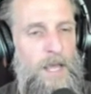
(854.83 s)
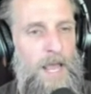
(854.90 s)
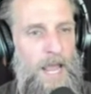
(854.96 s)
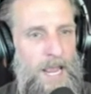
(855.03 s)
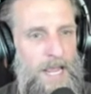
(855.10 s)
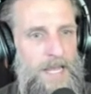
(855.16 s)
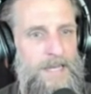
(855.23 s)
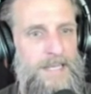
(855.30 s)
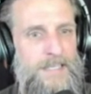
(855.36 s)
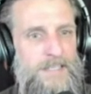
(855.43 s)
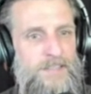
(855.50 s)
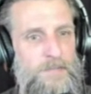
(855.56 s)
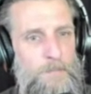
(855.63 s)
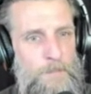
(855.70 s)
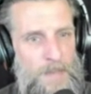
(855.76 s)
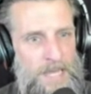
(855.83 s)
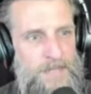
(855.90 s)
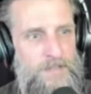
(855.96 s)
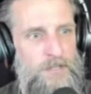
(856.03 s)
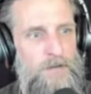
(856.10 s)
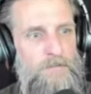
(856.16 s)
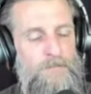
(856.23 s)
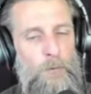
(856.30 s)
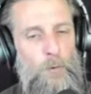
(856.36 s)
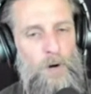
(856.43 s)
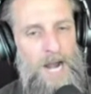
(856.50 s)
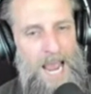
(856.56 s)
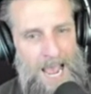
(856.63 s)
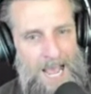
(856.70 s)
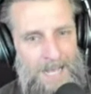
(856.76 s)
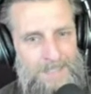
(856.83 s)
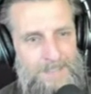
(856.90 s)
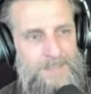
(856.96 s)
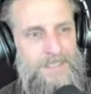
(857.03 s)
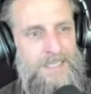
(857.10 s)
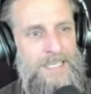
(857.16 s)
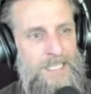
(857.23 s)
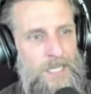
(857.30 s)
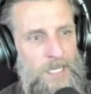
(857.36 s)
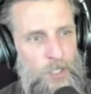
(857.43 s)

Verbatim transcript: and is meant for asking